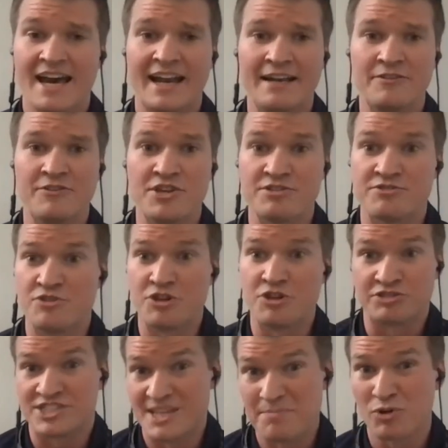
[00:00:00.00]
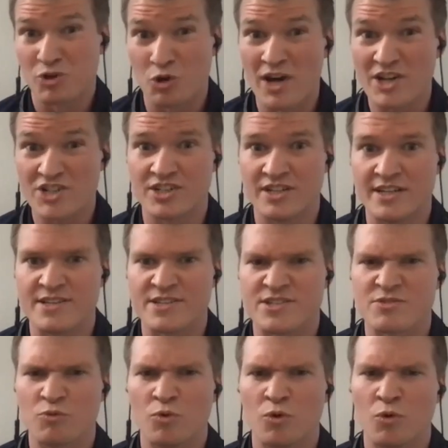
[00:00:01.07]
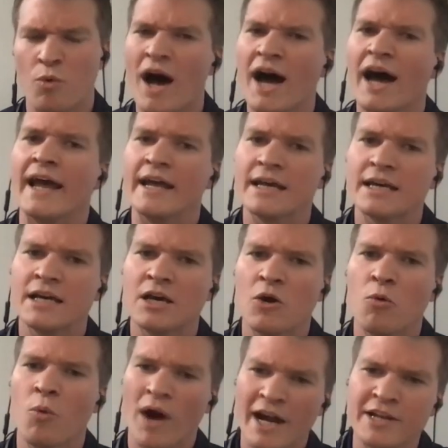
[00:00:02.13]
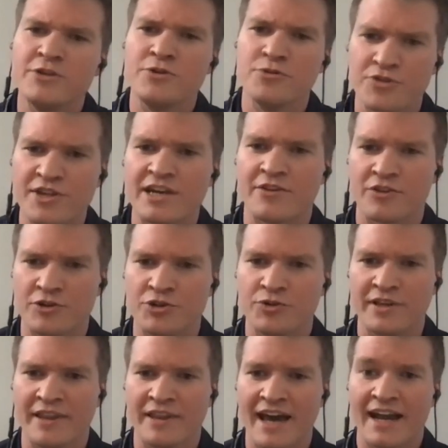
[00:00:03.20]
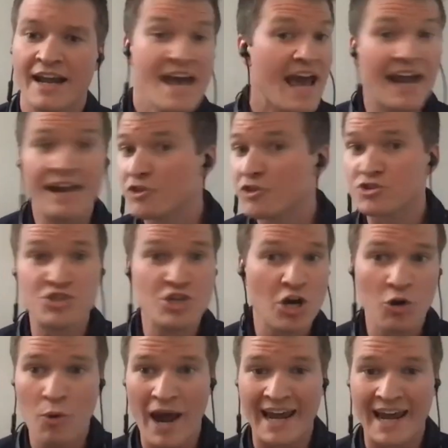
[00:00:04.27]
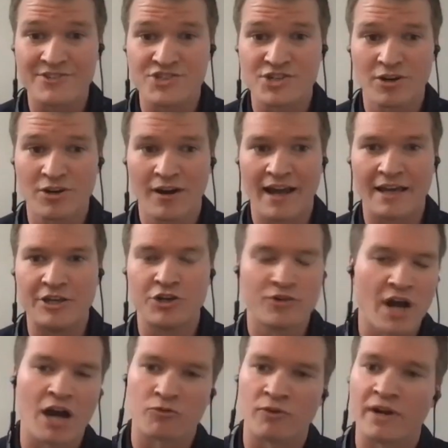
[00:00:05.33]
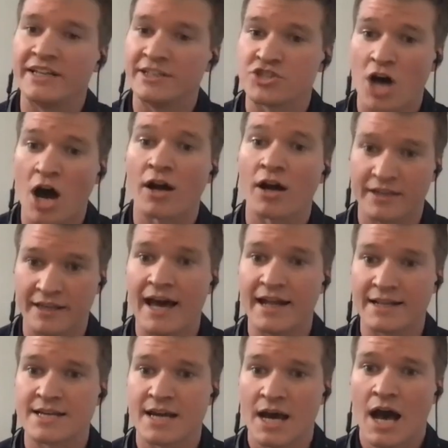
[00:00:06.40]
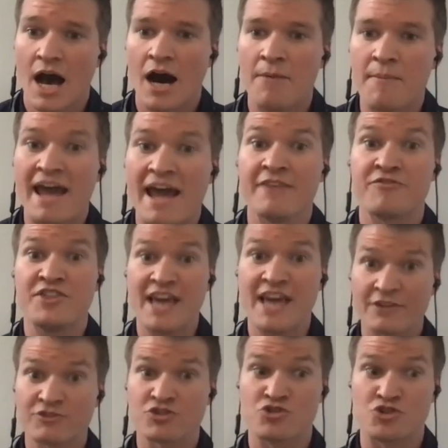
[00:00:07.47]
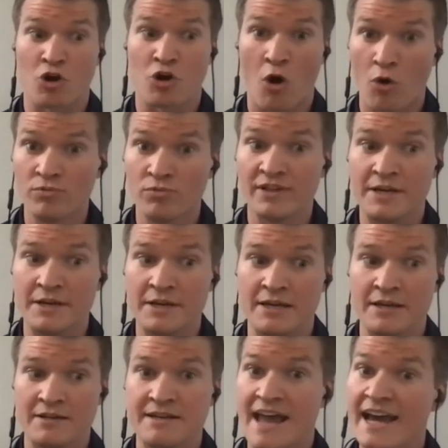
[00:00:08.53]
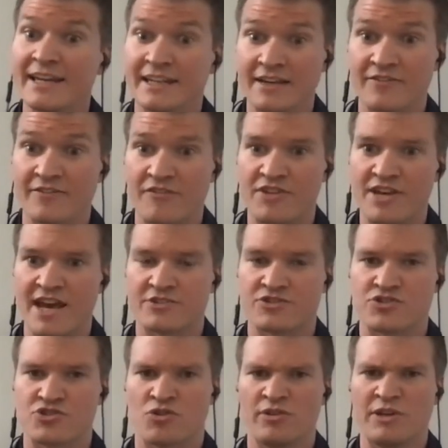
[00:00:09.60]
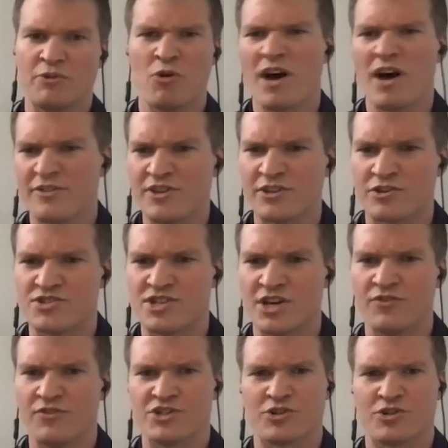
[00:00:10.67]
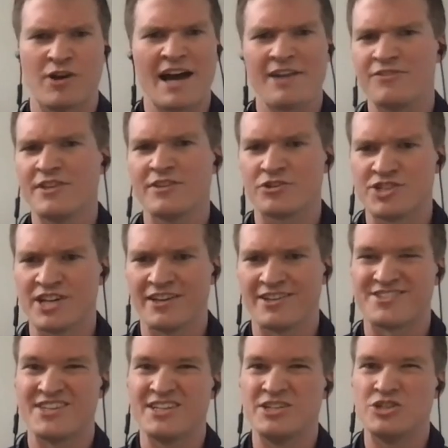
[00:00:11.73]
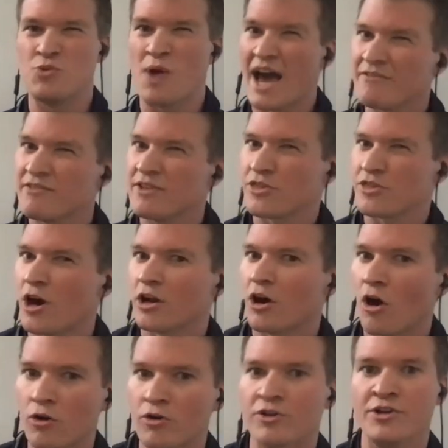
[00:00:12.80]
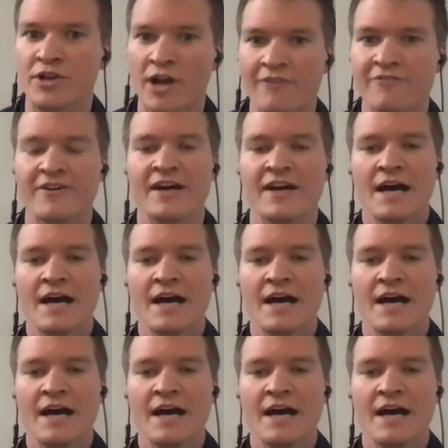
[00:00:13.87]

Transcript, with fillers: And the, the simple question is, well, why? why do you think they're doing that? And if there's no answer, you're not ready to talk yet. Um, and if the answers are only negative, if the answers are only, well, I think they're selfish or I think they're jealous, then you haven't thought hard enough.